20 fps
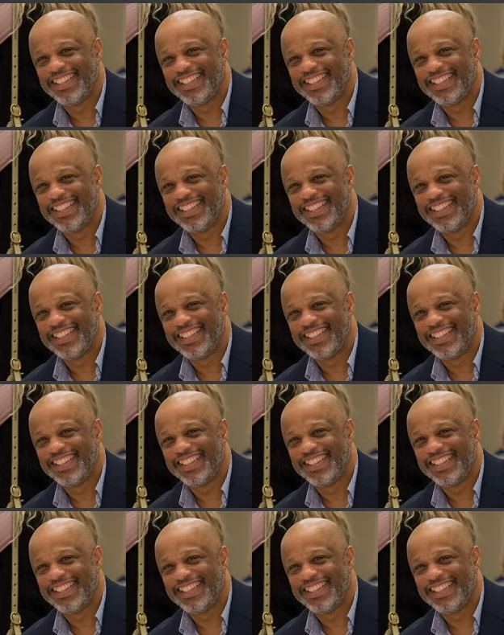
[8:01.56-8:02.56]

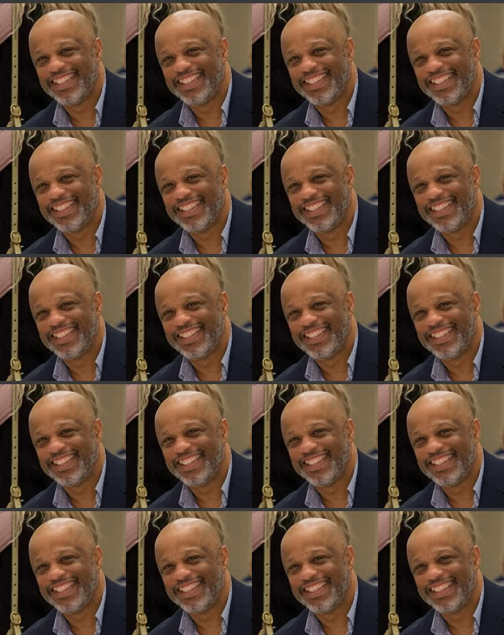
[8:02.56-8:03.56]

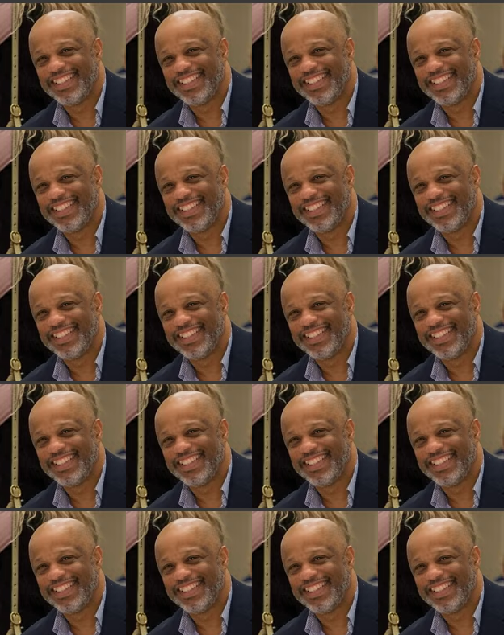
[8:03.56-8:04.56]

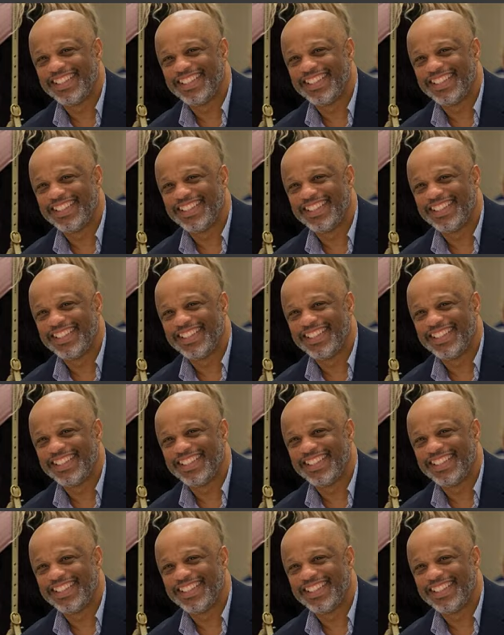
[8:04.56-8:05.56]

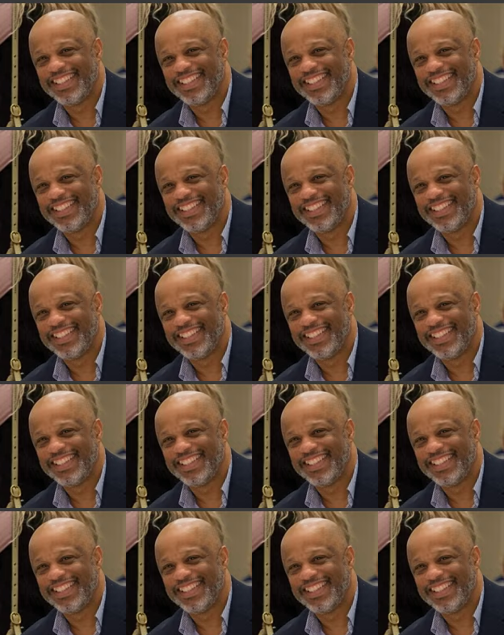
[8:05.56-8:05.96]
[no speech]